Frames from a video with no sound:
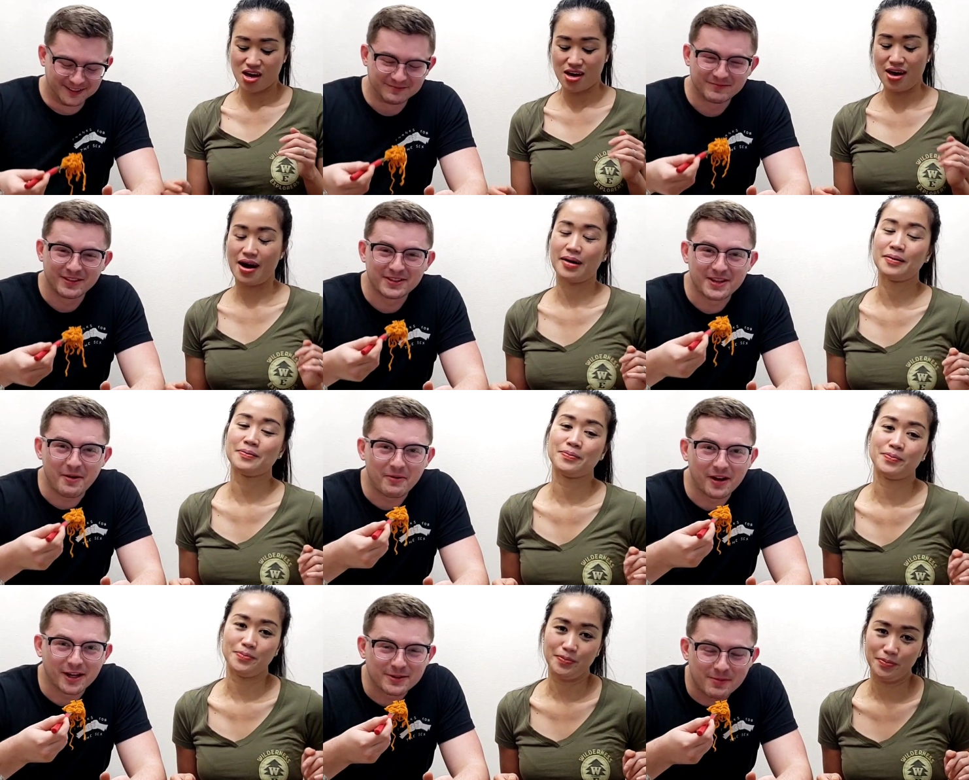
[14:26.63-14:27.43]
Speaker 1: Yeah.
Speaker 2: That's
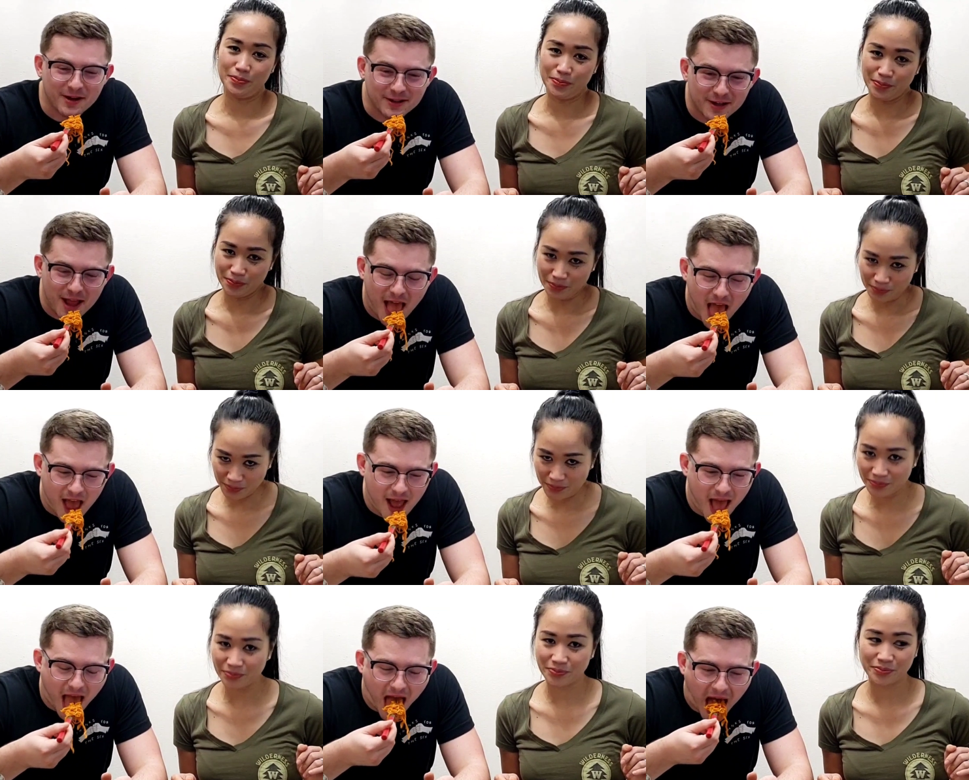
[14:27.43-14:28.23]
not what I expected.
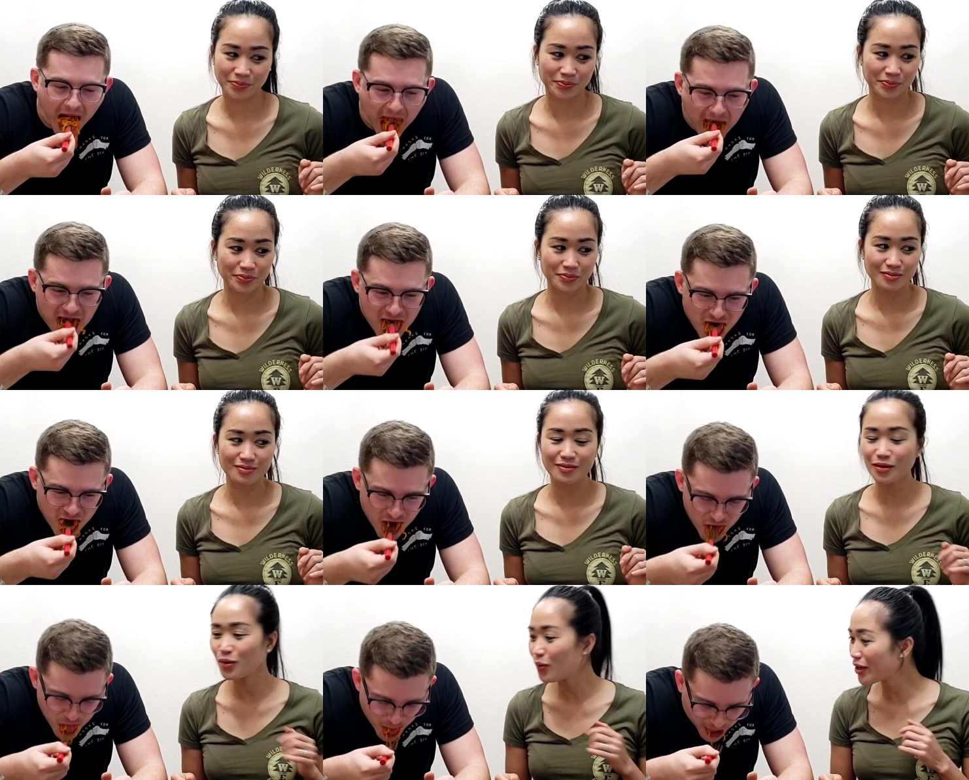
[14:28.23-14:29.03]

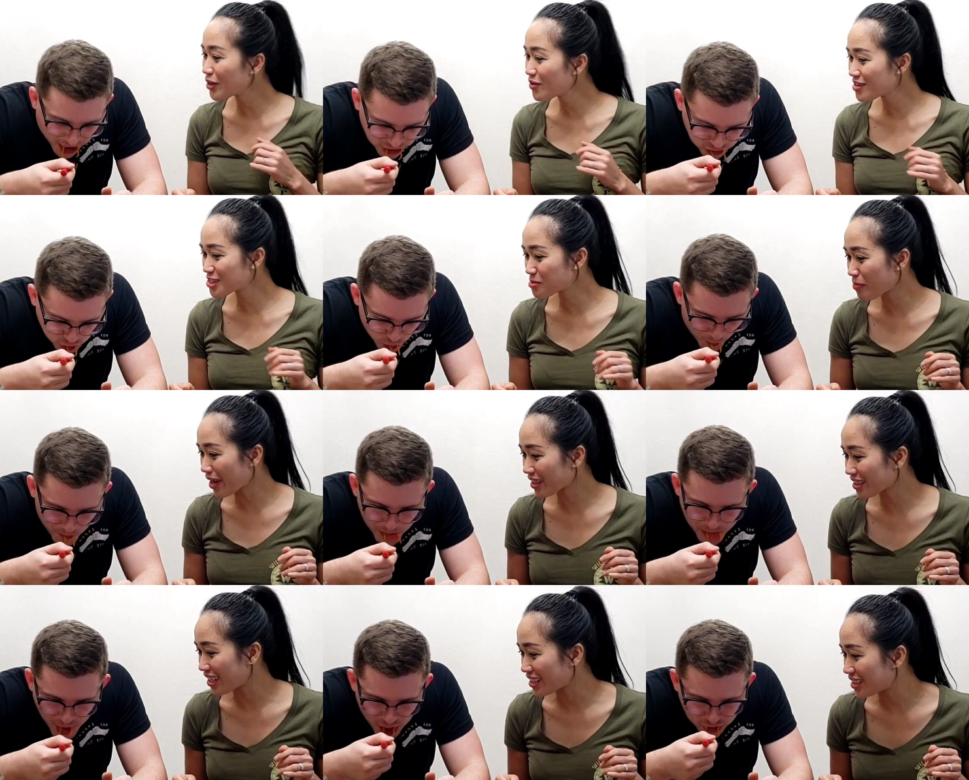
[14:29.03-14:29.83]
Speaker 1: What you
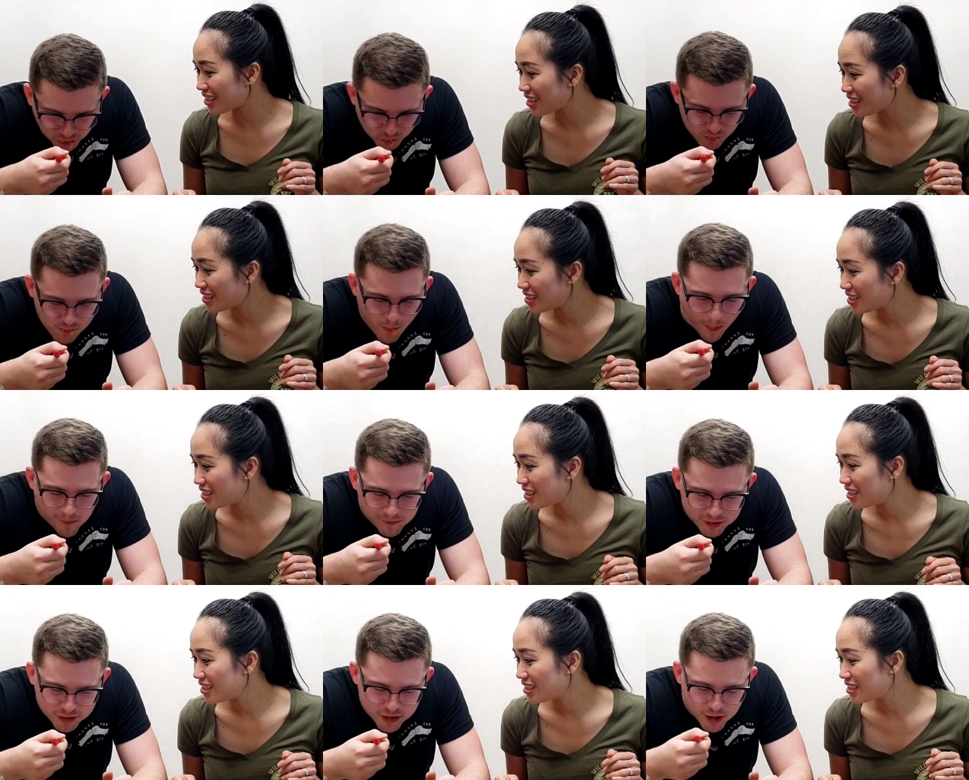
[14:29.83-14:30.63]
expected?
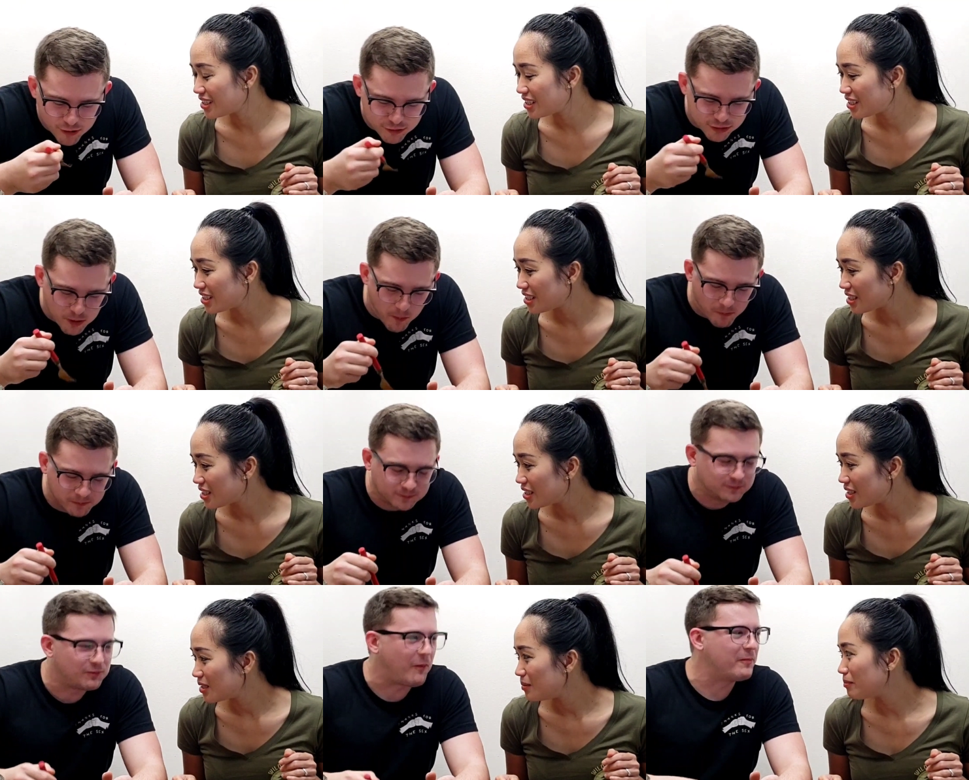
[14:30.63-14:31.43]
Speaker 2: Your nose.
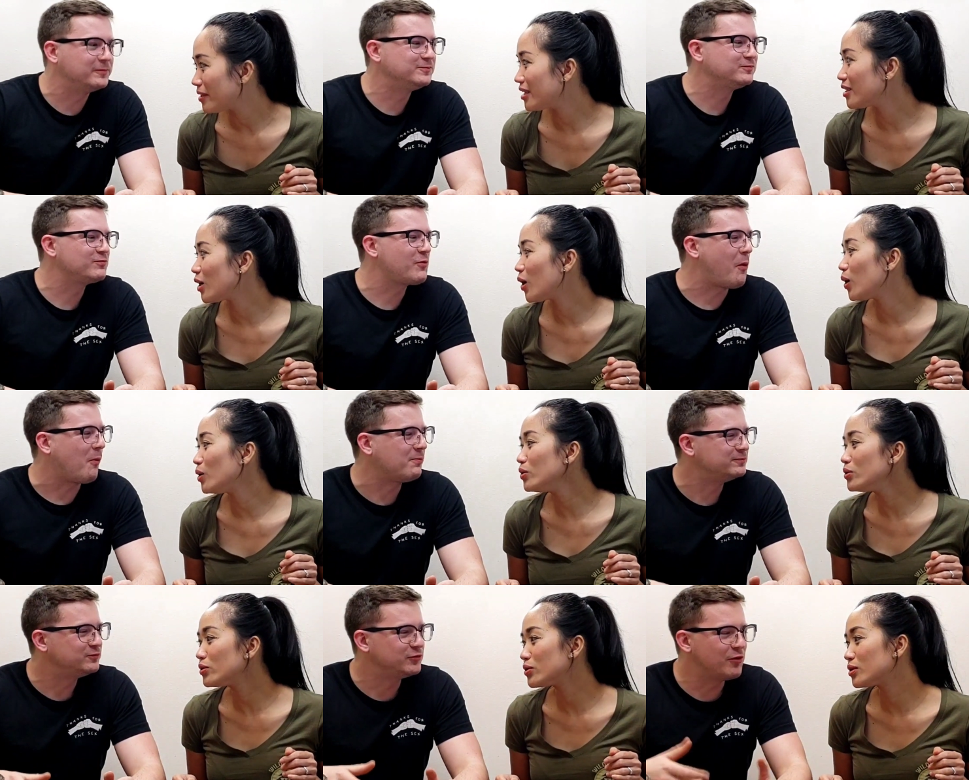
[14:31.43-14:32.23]
Speaker 1: My
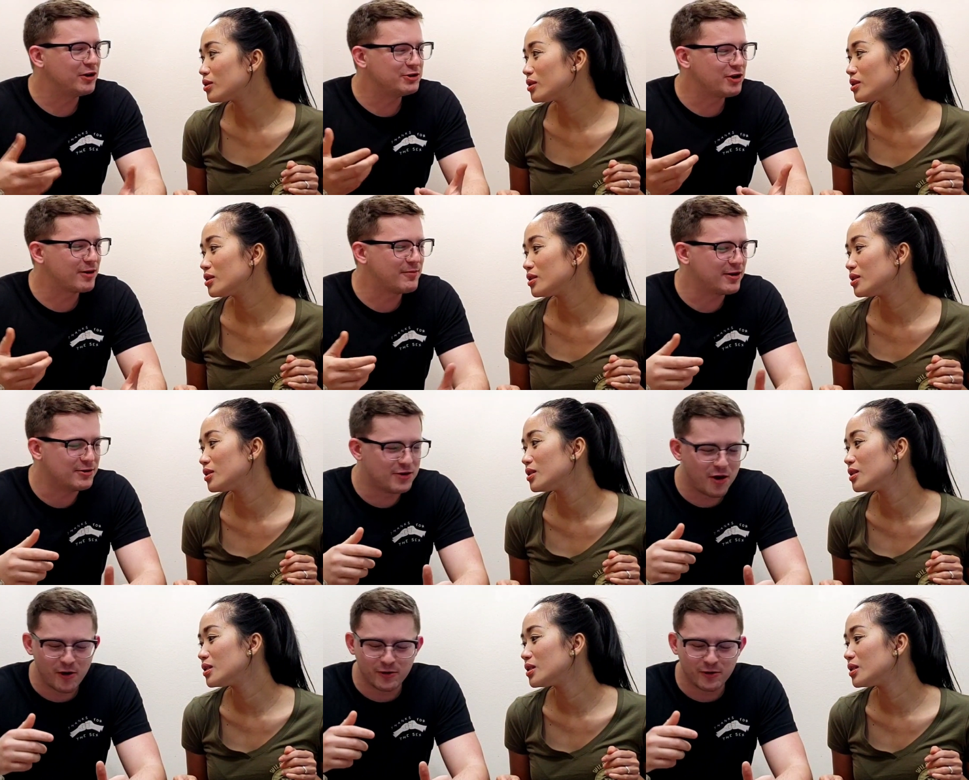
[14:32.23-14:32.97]
nose?
Speaker 2: You want to talk about your